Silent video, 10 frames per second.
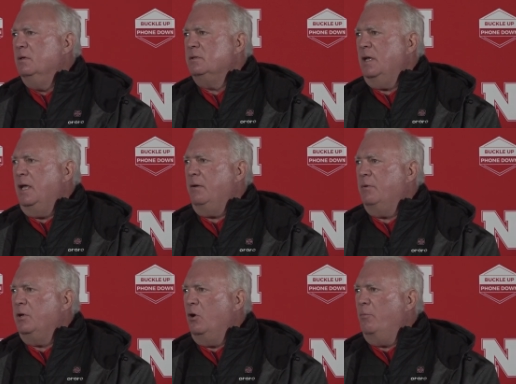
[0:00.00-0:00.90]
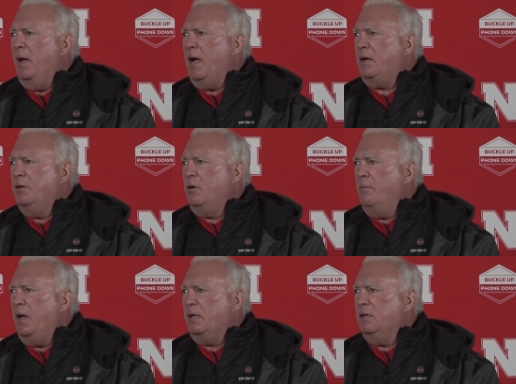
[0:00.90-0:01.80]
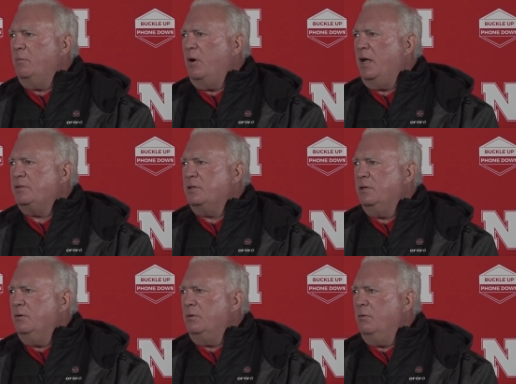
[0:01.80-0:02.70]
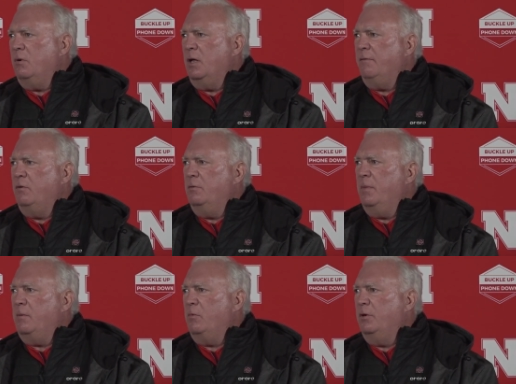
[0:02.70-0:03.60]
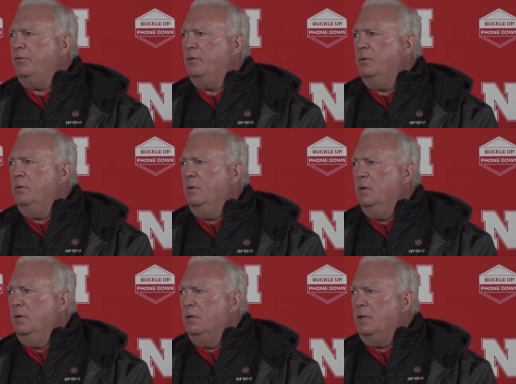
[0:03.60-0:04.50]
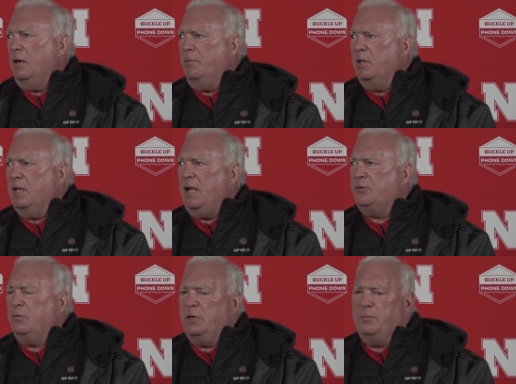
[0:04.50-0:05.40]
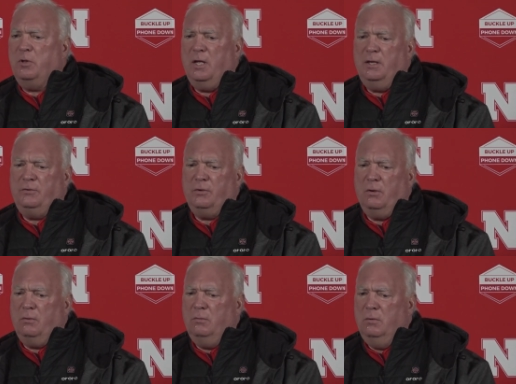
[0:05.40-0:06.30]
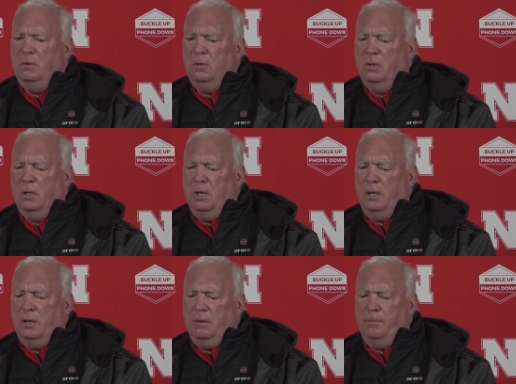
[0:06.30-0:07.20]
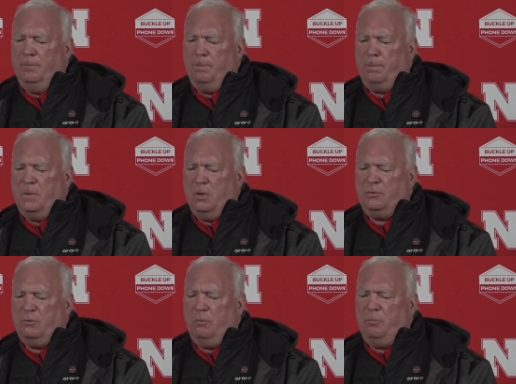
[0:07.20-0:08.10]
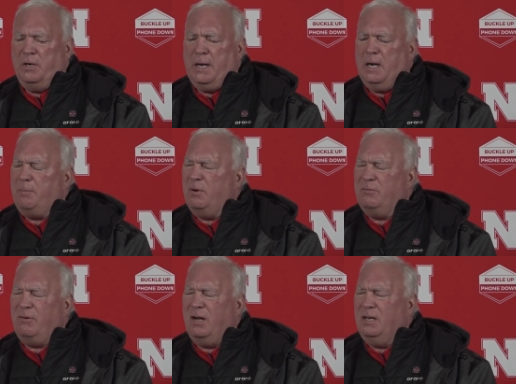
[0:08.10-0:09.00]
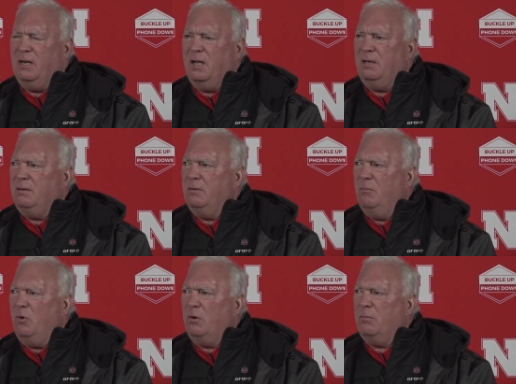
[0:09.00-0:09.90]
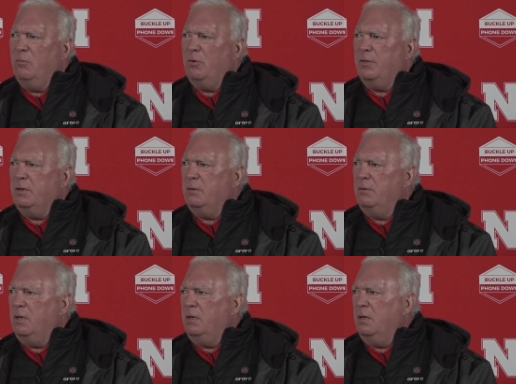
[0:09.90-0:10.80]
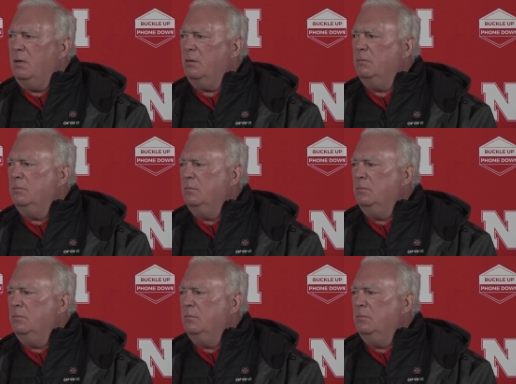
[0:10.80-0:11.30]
say, hey, when you go back, you come back to Nebraska, you, you want to have good memories, and that'll be the last one you play. So, um, you know, so we'll bring that up on Friday night more more than than uh,